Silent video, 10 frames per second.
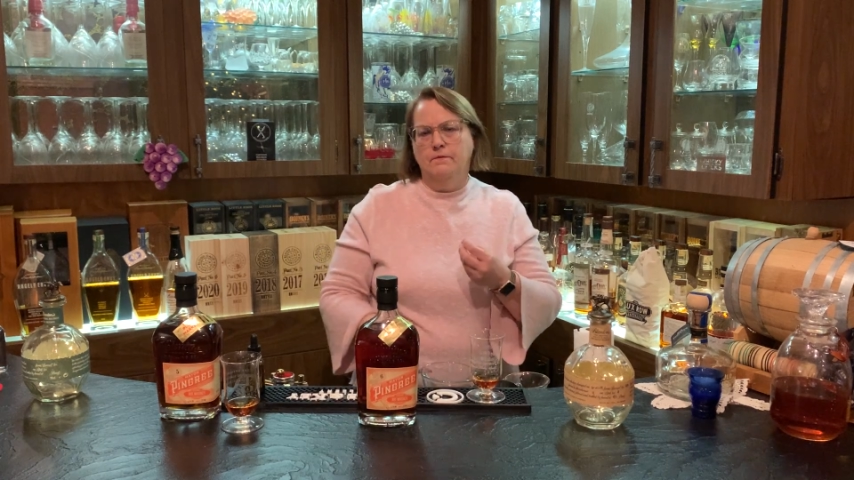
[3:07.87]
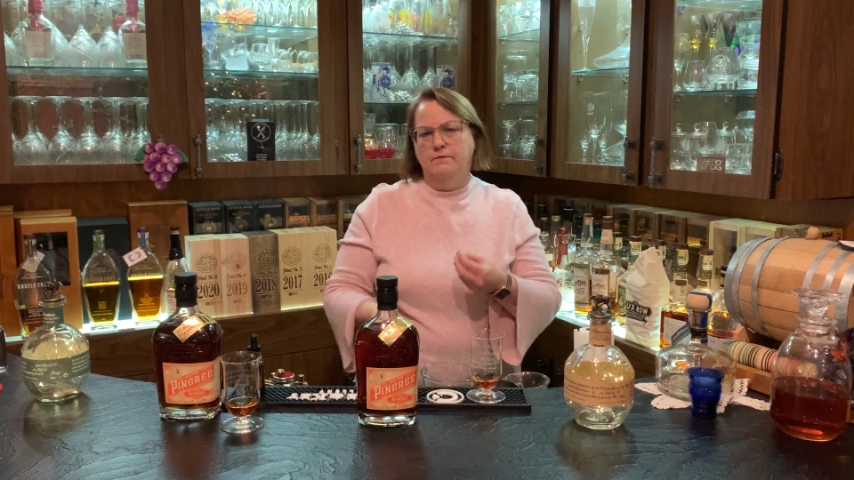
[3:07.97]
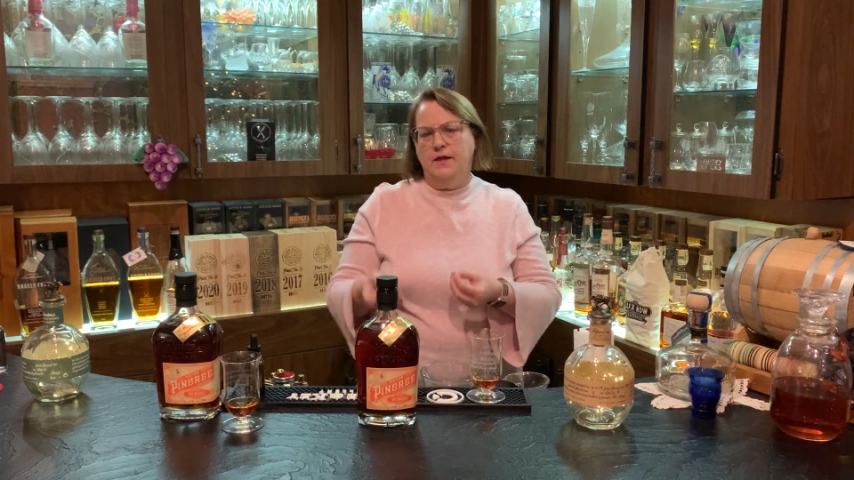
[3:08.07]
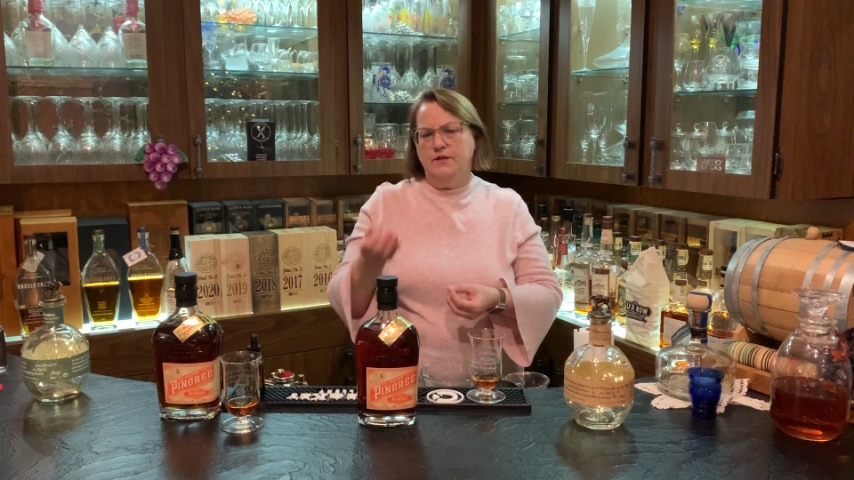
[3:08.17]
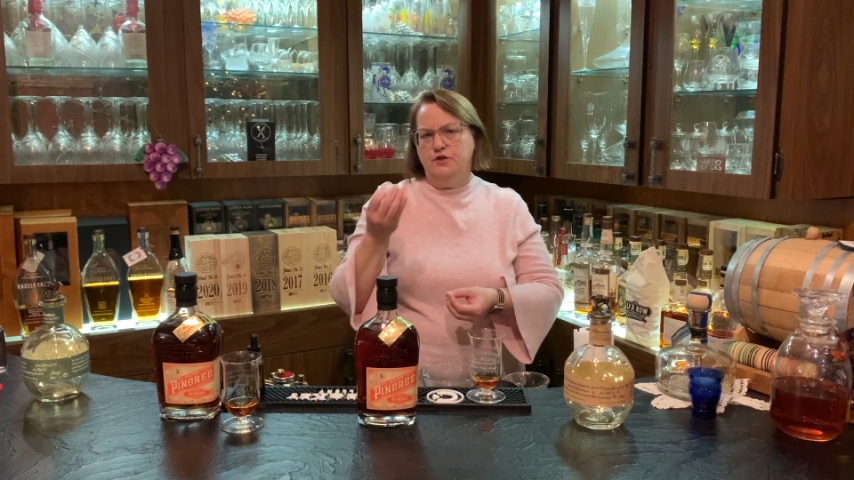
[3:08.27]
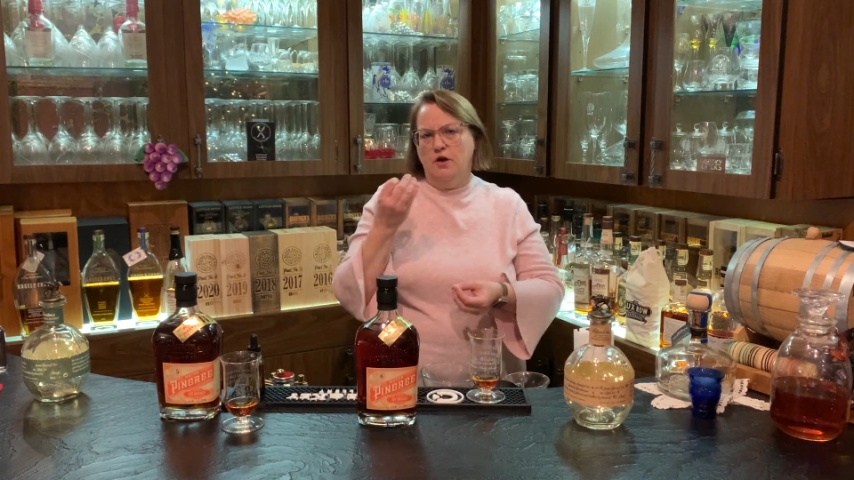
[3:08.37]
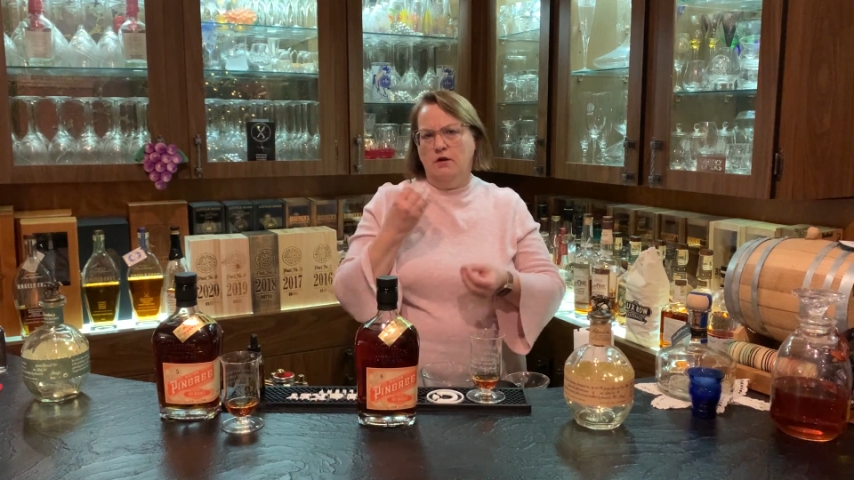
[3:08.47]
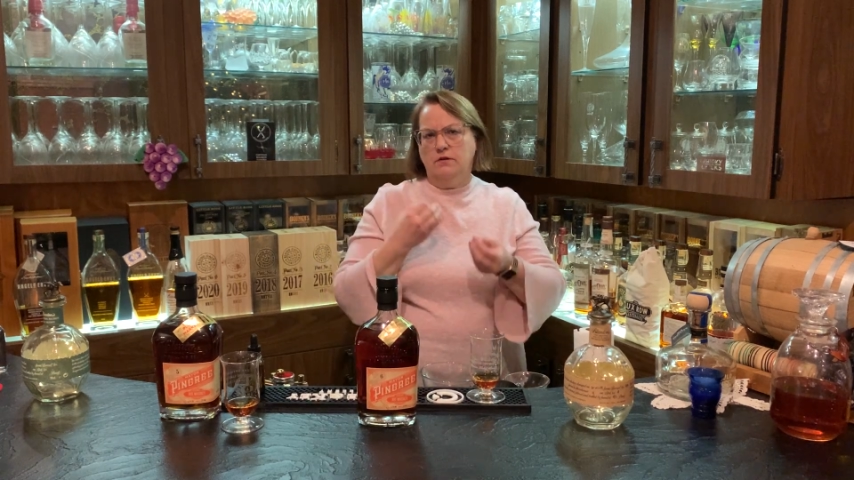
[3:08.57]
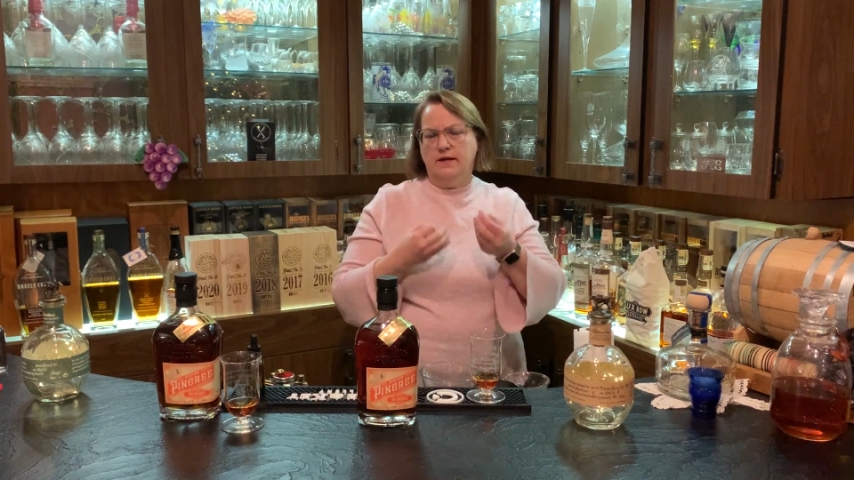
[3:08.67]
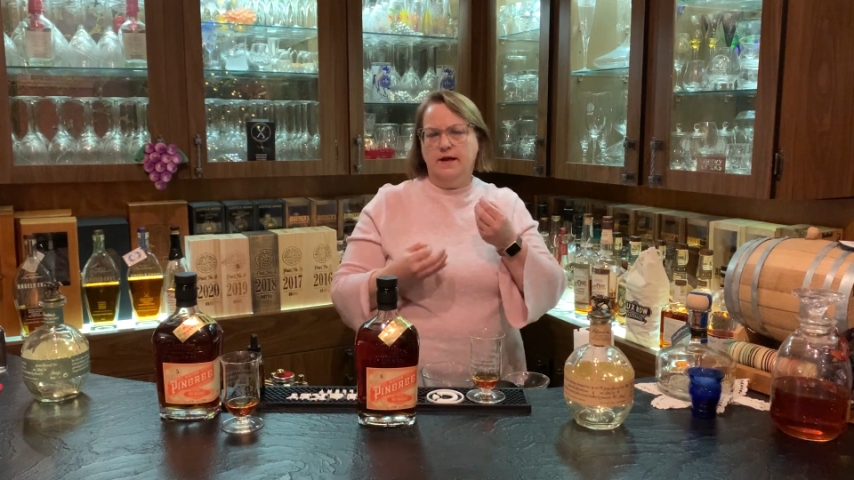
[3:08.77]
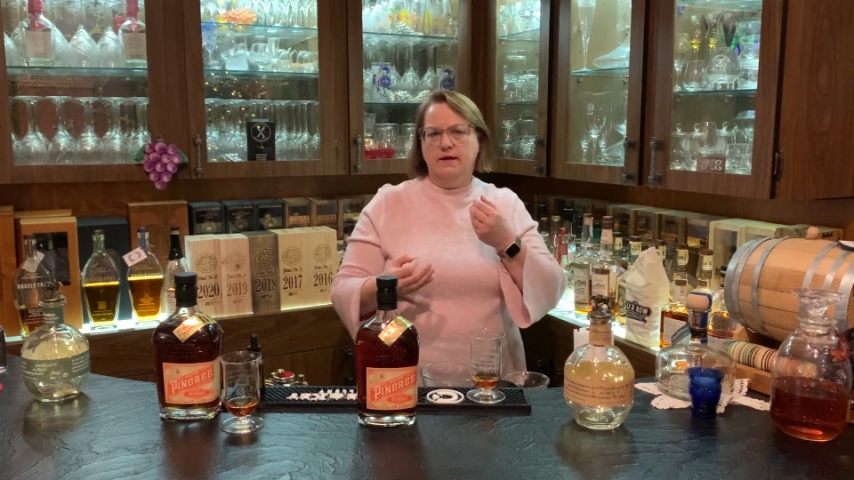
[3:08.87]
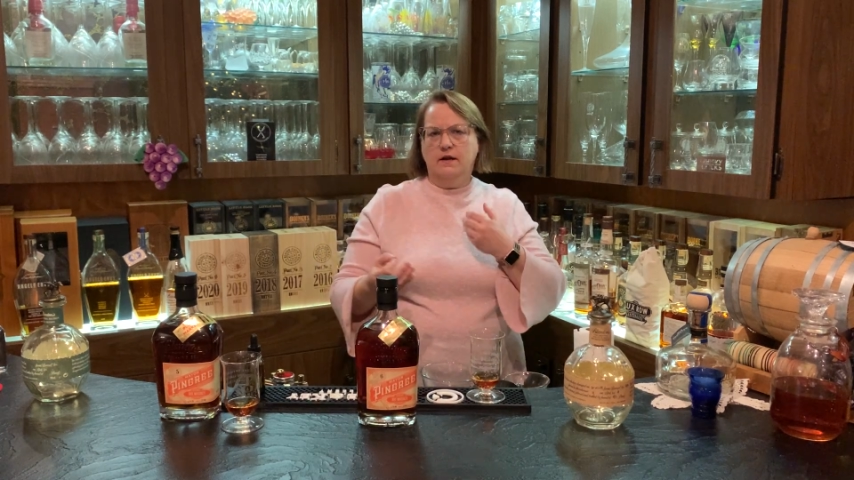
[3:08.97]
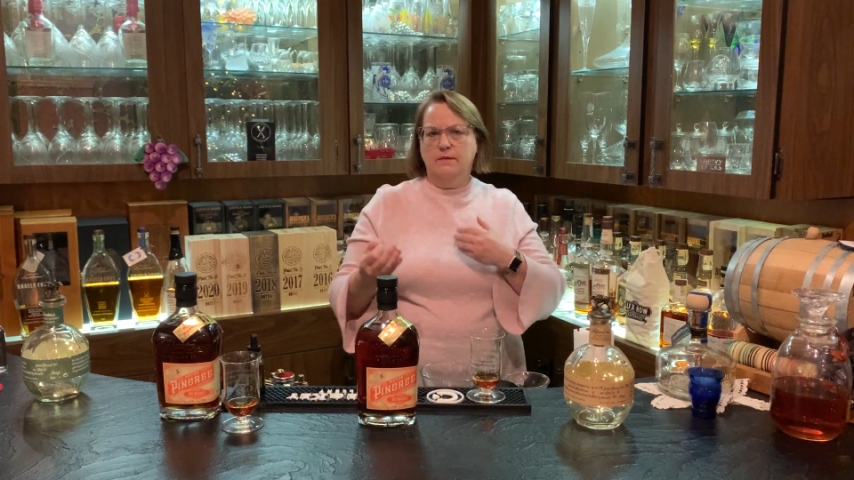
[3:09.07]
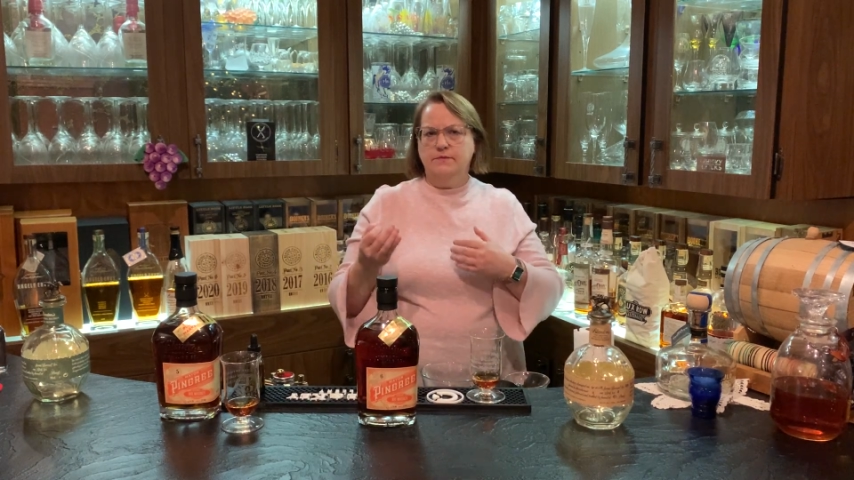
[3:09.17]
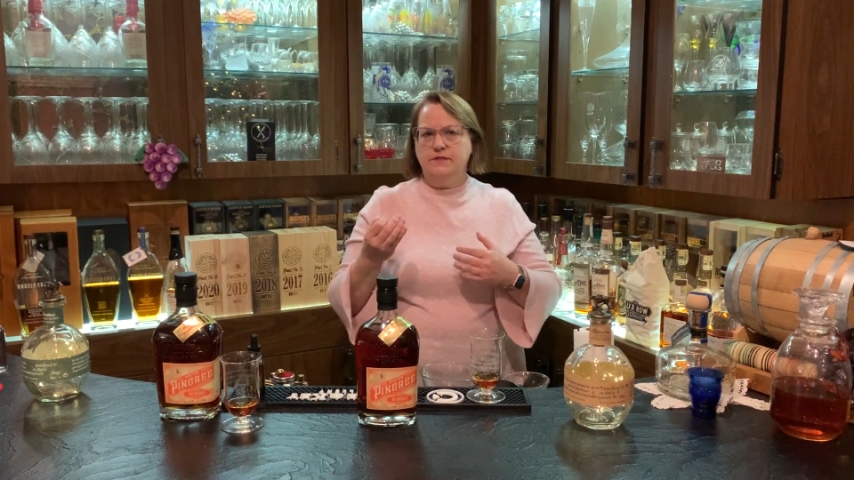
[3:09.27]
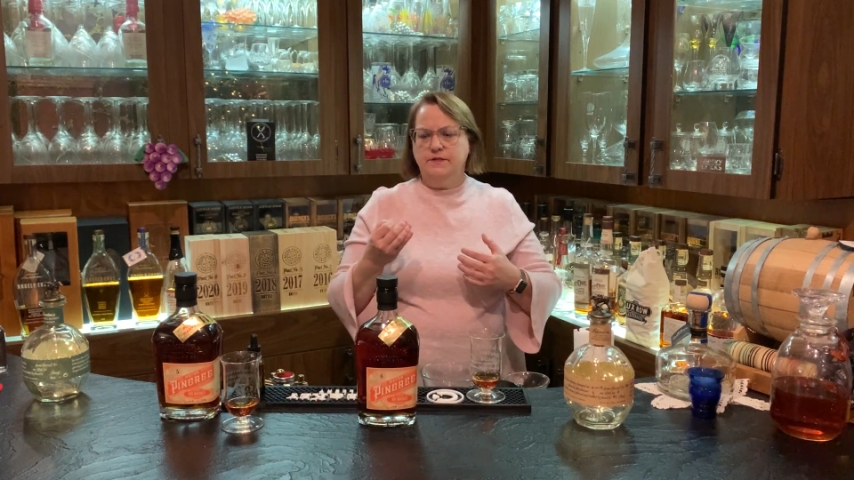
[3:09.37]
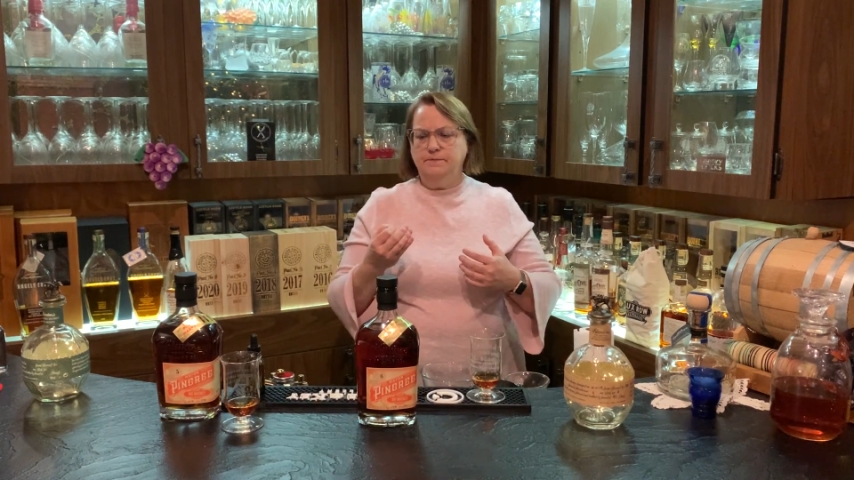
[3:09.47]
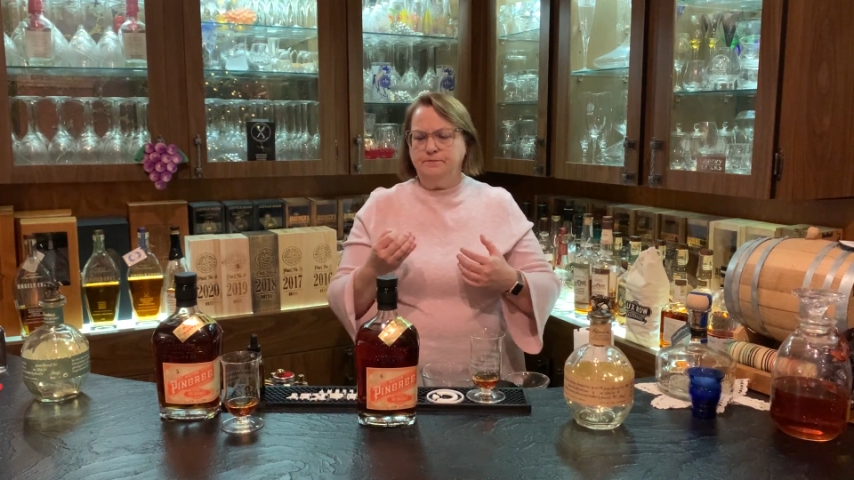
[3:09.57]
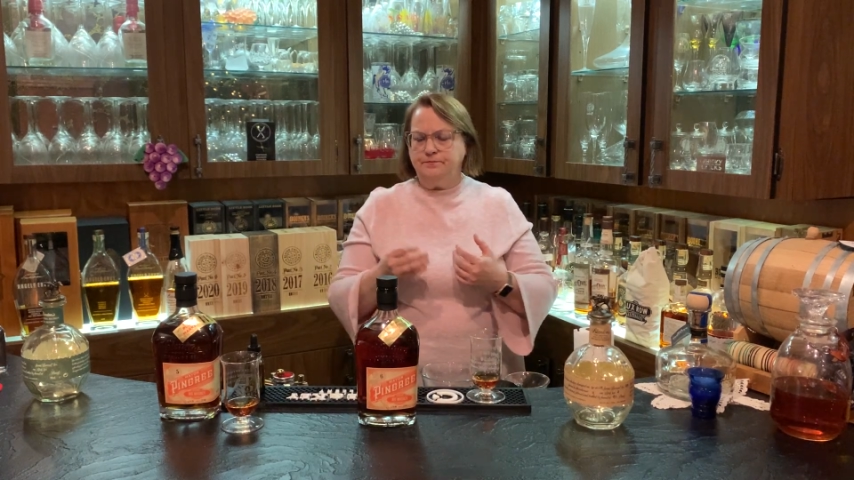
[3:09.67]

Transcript: that chocolate kind of comes in,